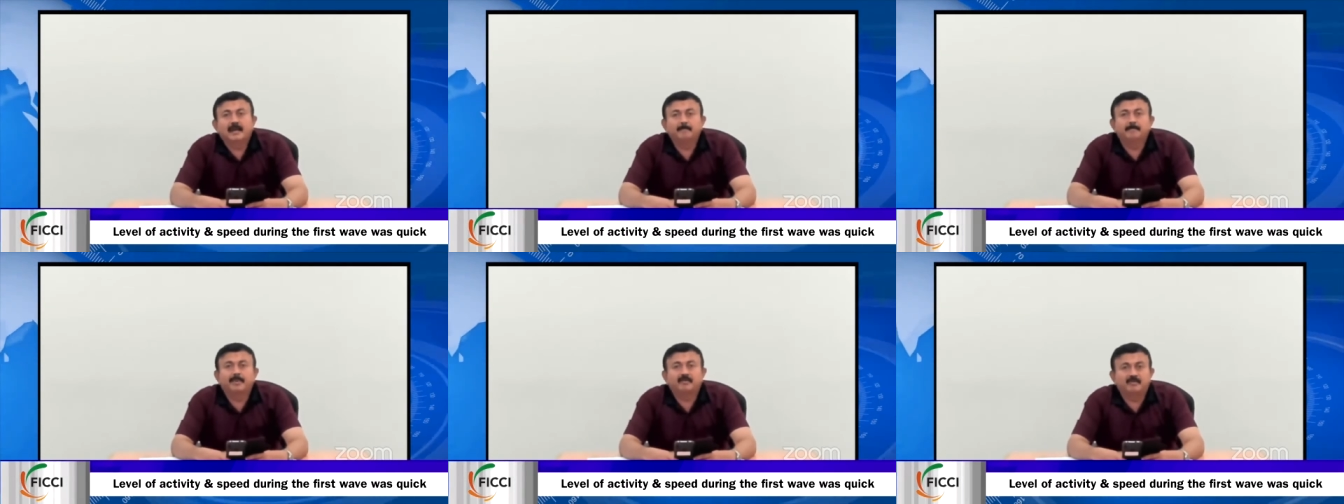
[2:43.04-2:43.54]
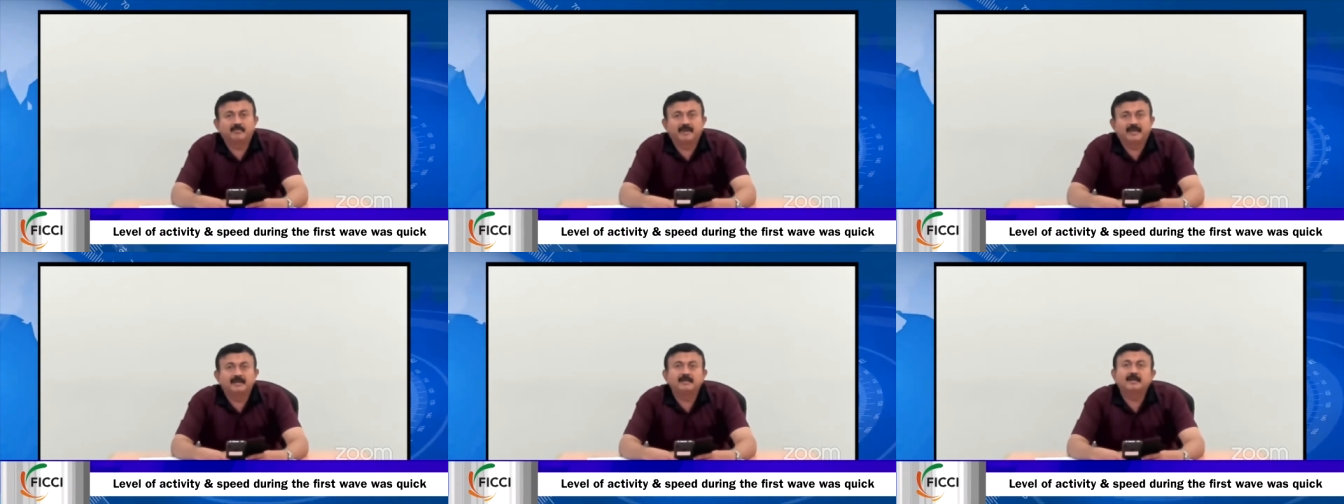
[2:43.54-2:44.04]

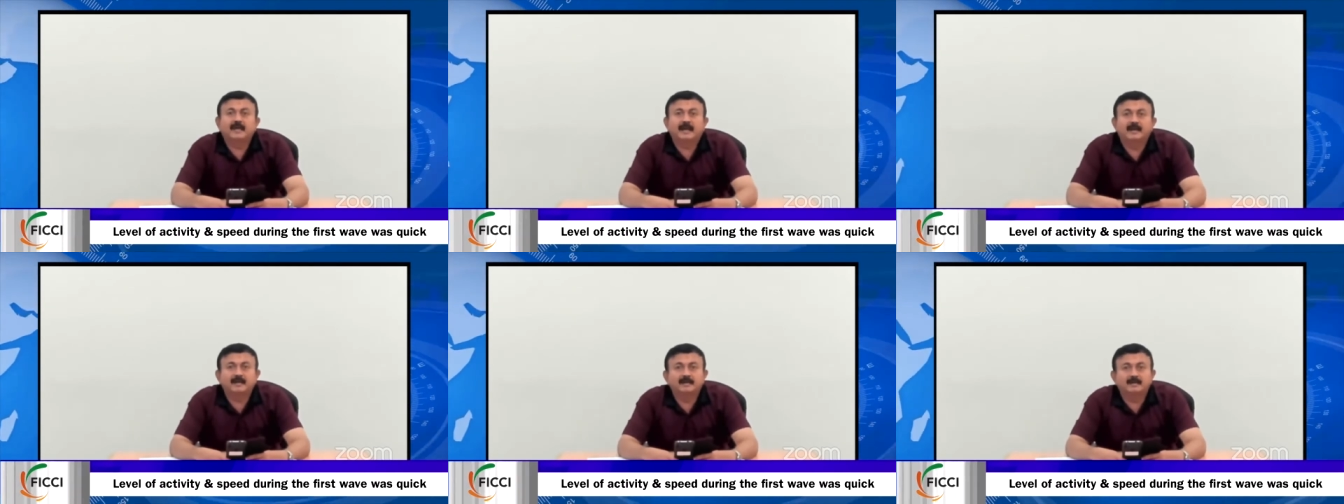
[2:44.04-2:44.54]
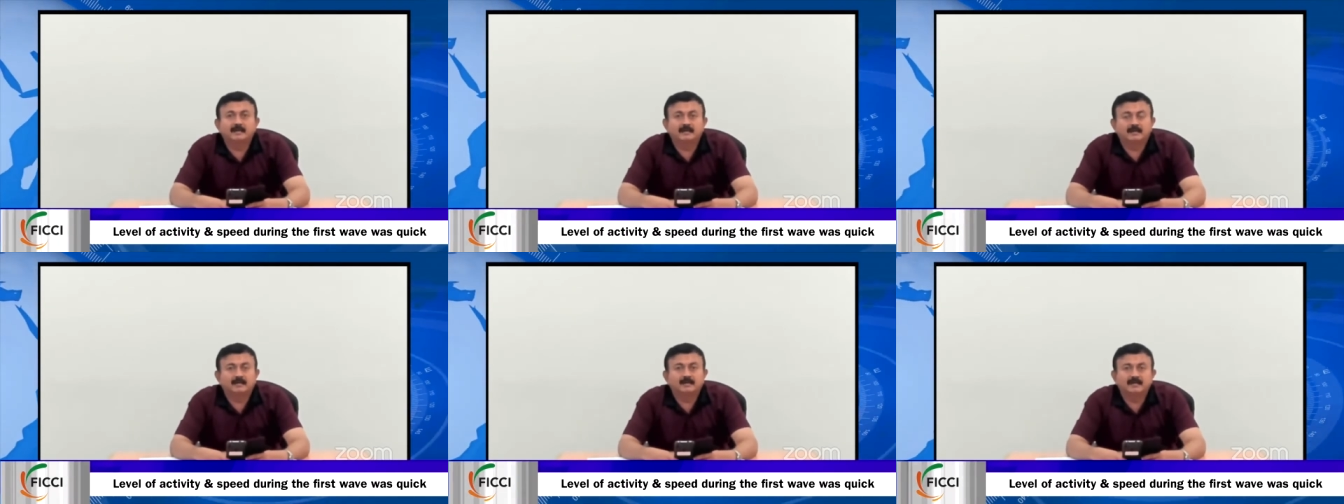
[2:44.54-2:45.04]
empowerment and
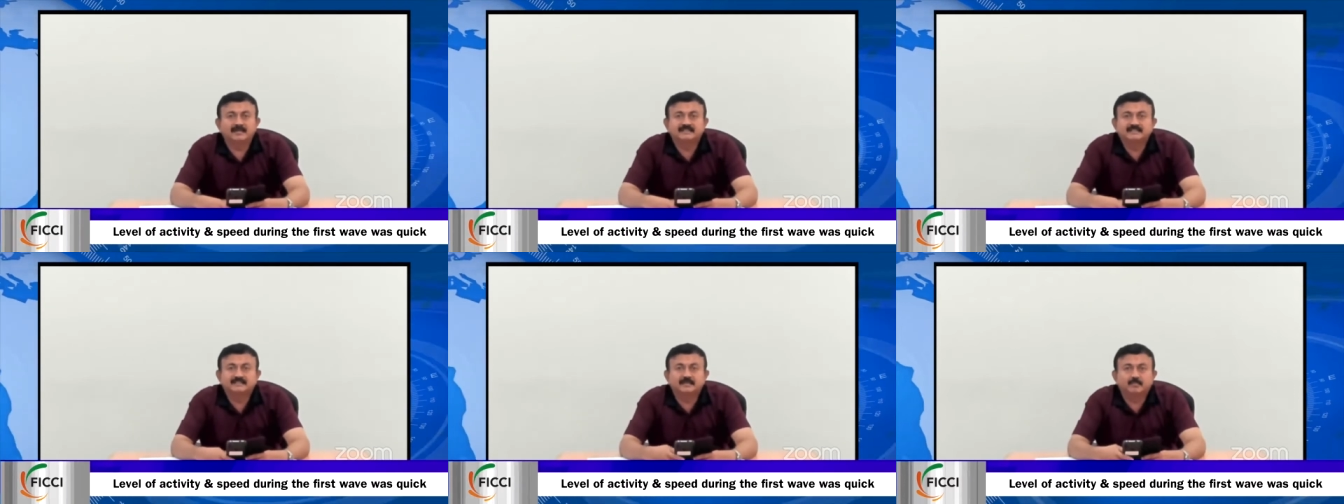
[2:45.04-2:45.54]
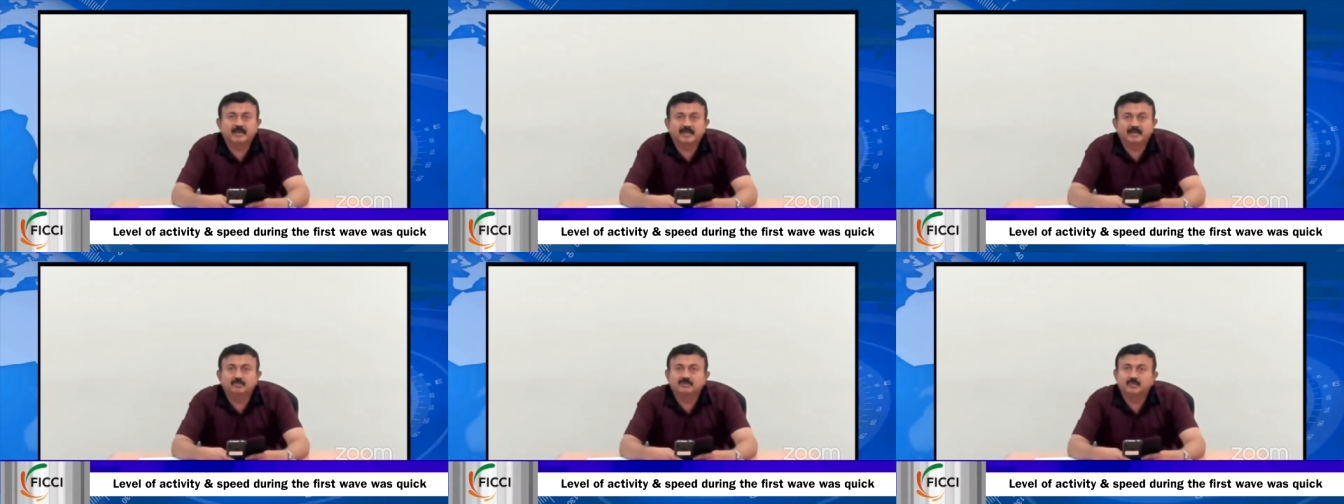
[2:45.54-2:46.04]
uh, decision
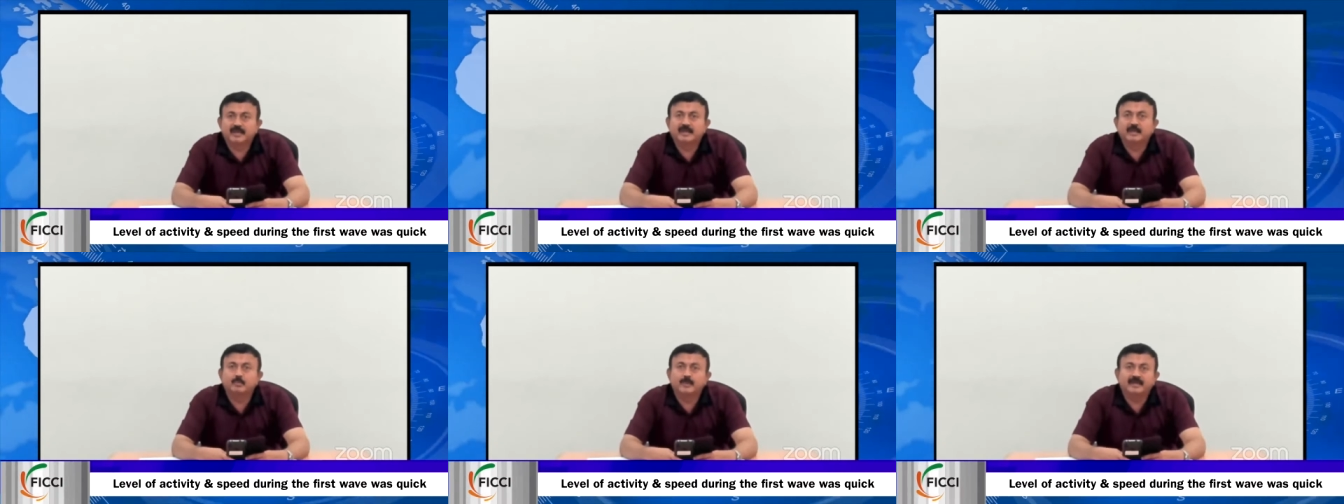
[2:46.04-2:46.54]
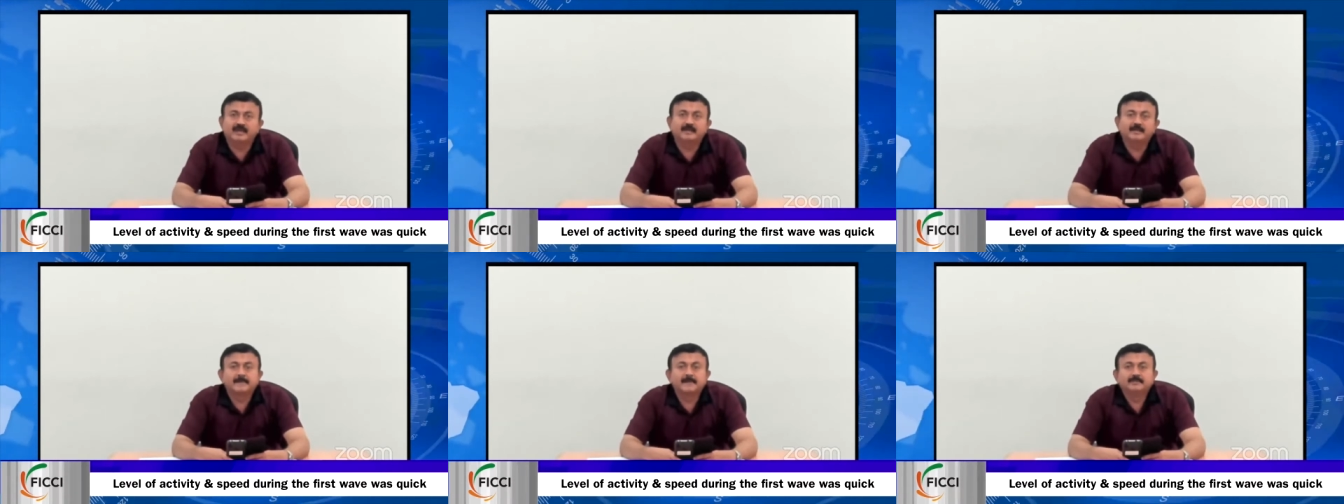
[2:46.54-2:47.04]
making was very quick
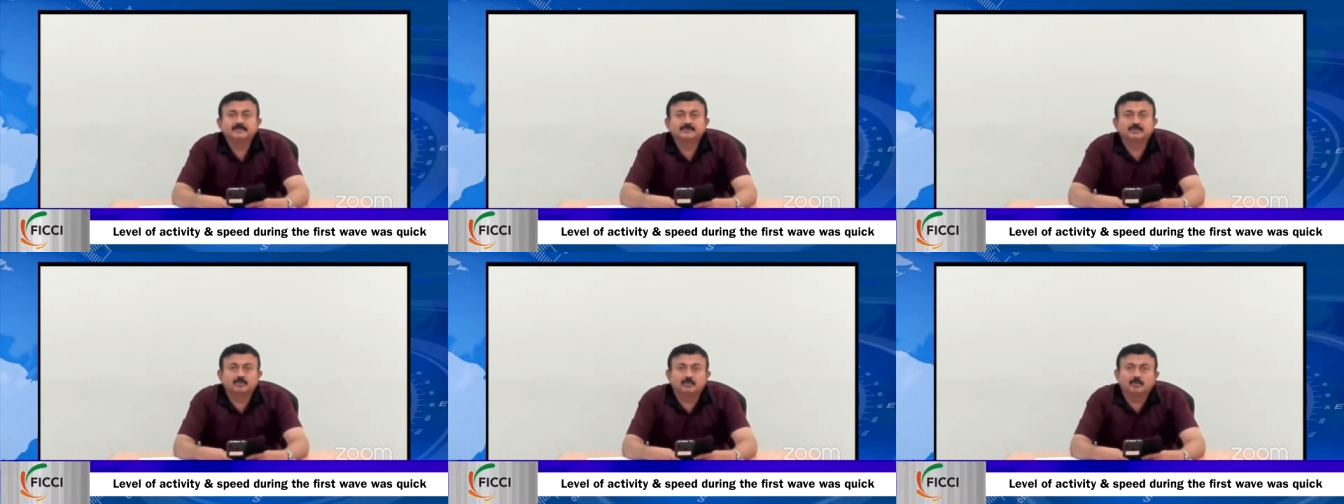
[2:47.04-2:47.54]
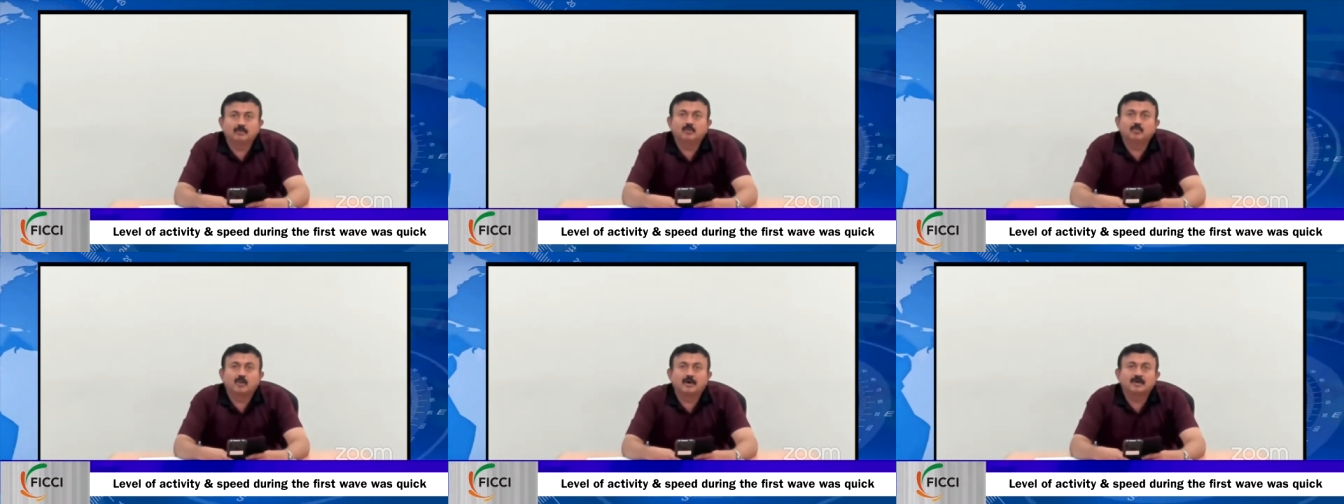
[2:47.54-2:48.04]
so
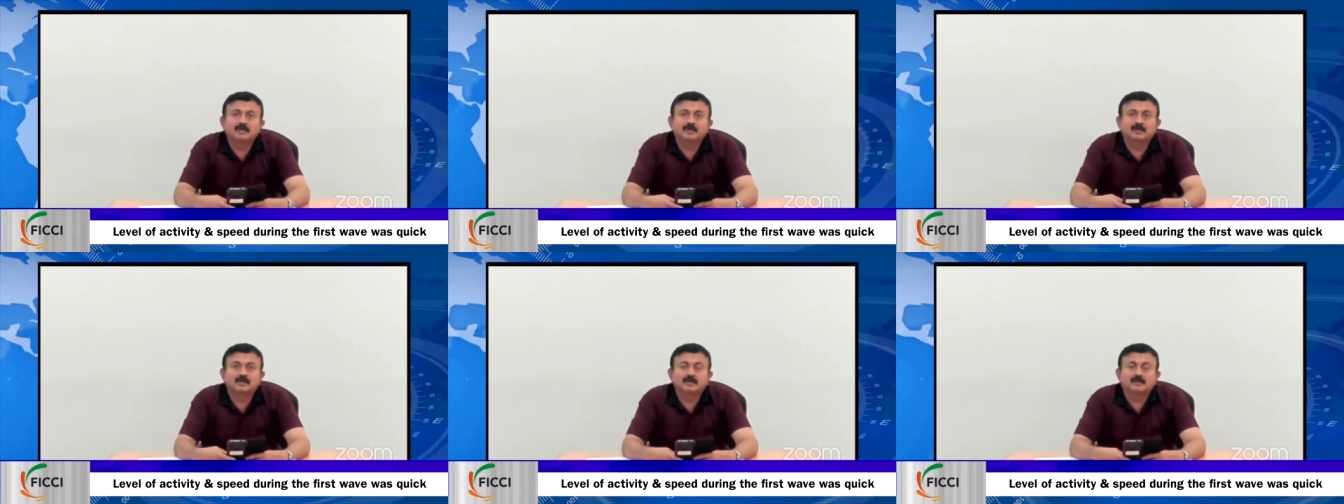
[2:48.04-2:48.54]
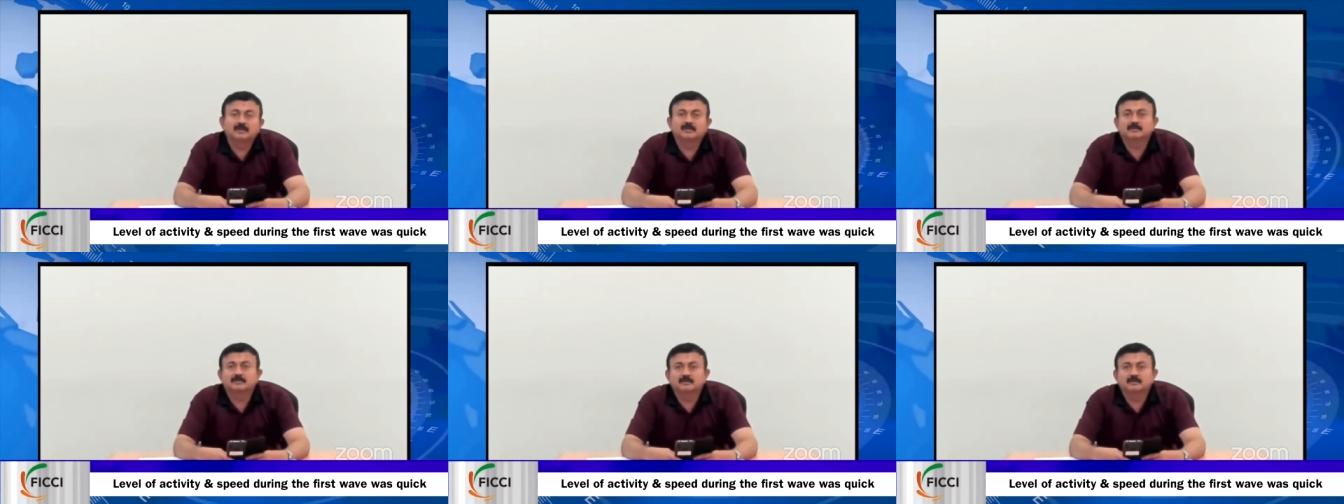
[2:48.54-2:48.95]
what uh,